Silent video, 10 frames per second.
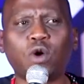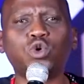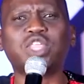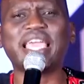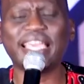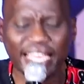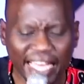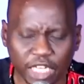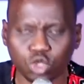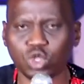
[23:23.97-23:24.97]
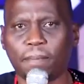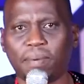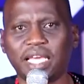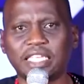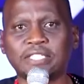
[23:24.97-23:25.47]
how do they get to the
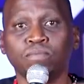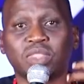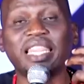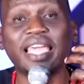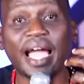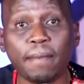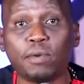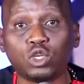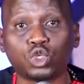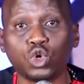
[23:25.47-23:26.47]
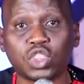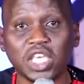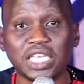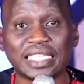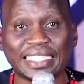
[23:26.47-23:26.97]
place that they are able to do
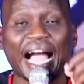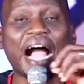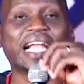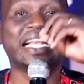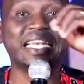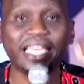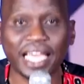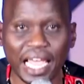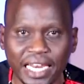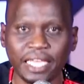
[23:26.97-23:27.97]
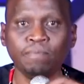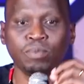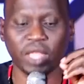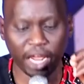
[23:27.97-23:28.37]
things that are clearly